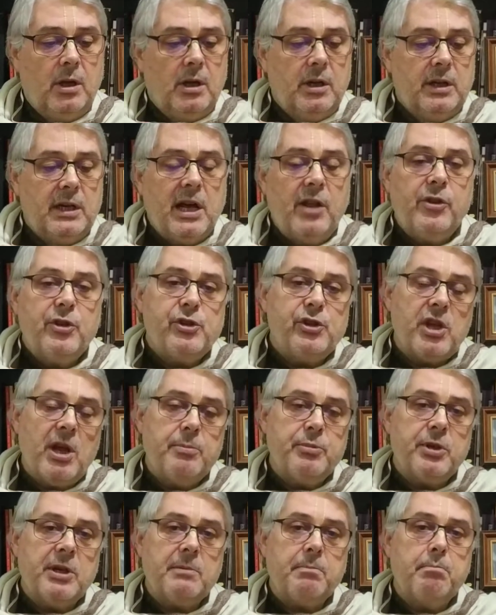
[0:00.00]
Now the
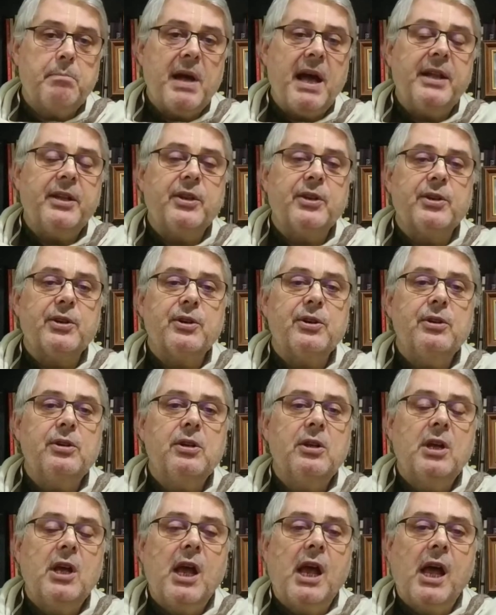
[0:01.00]
subject matter
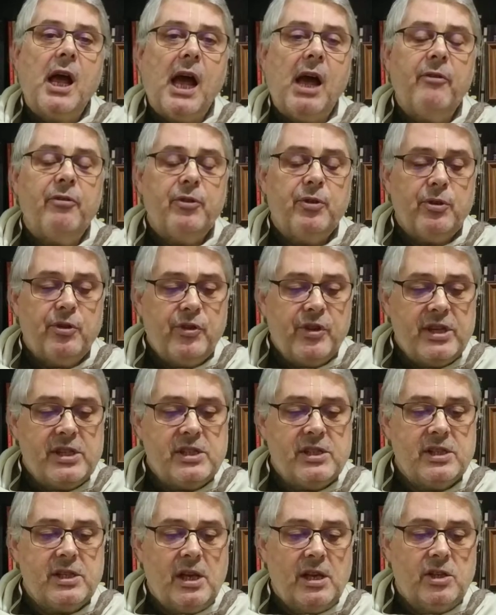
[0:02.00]
after
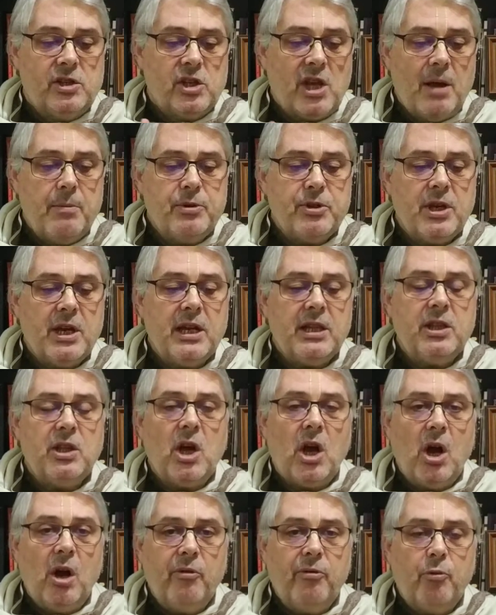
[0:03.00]
this subject
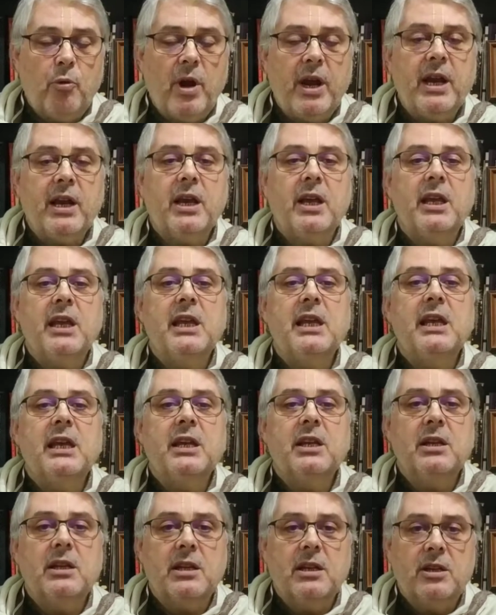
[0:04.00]
of
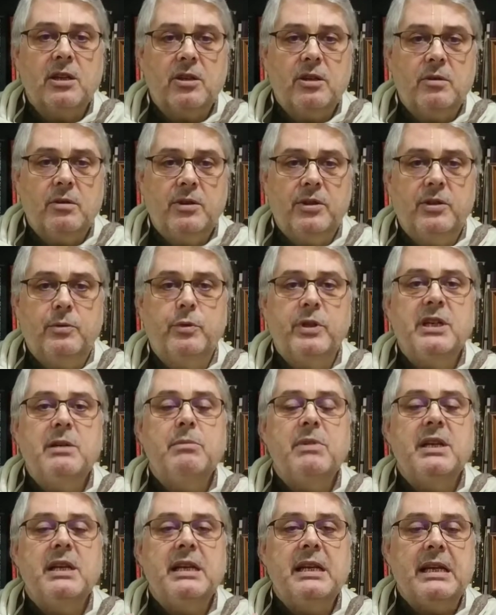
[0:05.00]
waking,
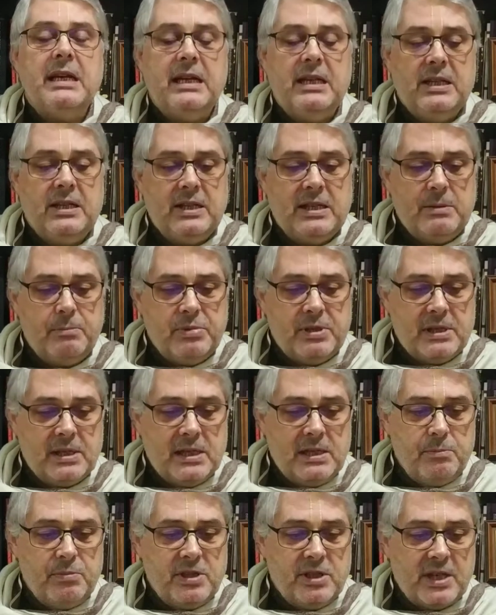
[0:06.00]
dreaming and deep
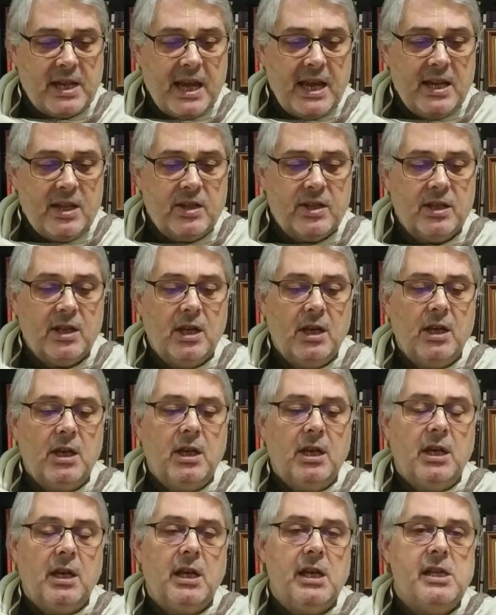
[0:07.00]
sleep state
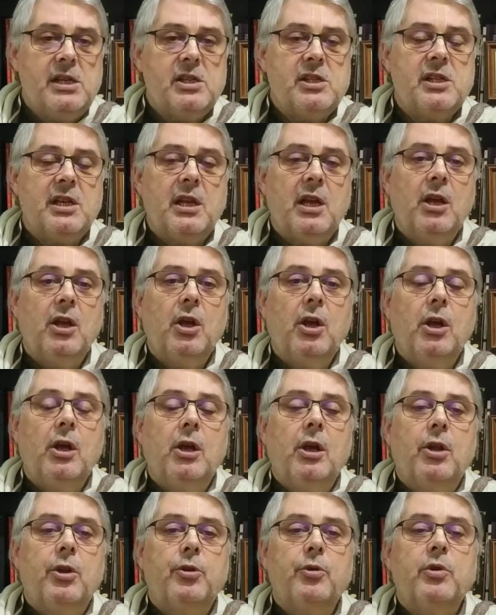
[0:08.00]
is
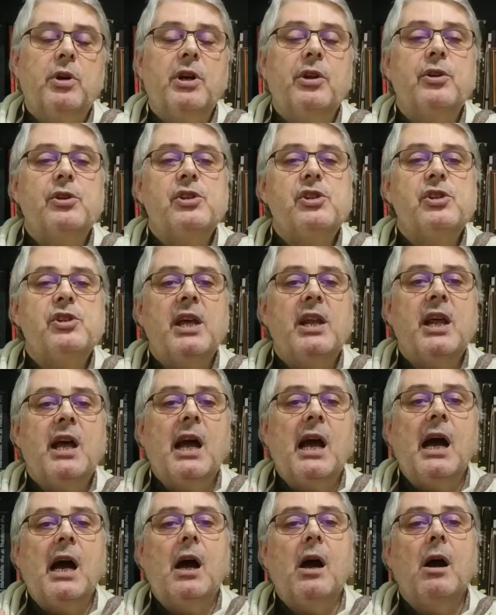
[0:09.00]
to understand
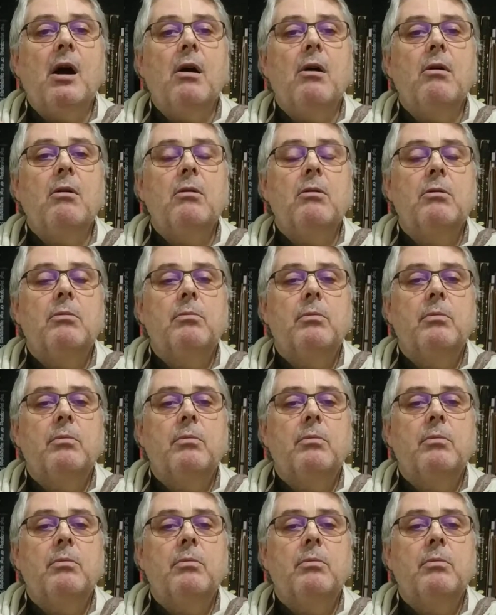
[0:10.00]
how